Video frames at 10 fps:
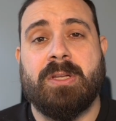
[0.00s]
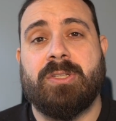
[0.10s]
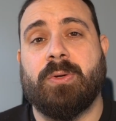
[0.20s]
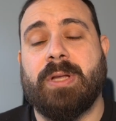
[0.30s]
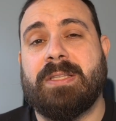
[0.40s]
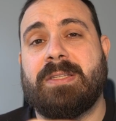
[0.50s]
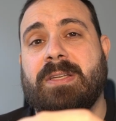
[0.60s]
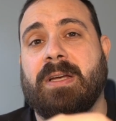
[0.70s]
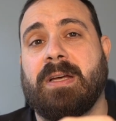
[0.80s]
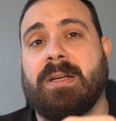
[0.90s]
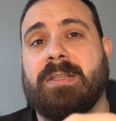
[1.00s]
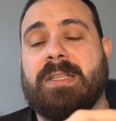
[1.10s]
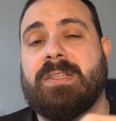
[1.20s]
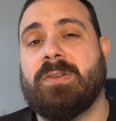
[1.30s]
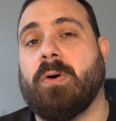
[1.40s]
So that's
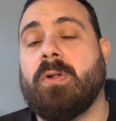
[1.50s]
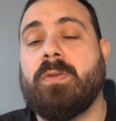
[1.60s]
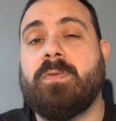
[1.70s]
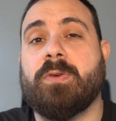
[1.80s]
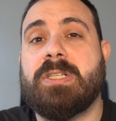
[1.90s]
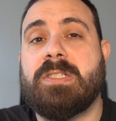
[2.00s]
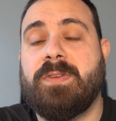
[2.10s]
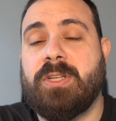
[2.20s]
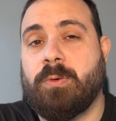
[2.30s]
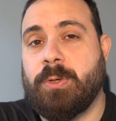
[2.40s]
all for this video,